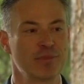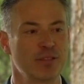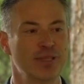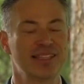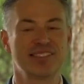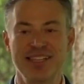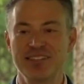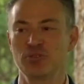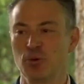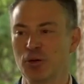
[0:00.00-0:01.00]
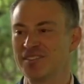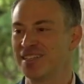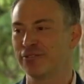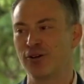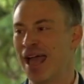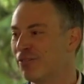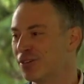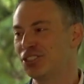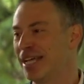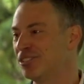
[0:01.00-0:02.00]
with the 6 words that forever
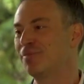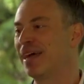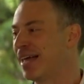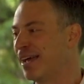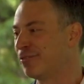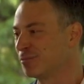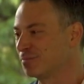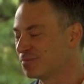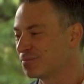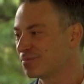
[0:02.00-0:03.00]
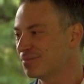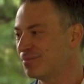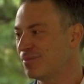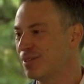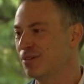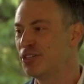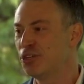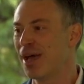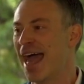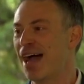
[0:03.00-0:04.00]
changed my life. Do
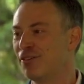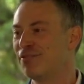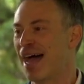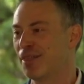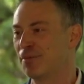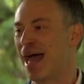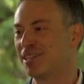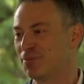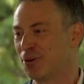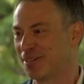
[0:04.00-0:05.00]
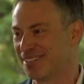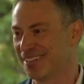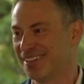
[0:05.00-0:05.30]
you have a valid passport?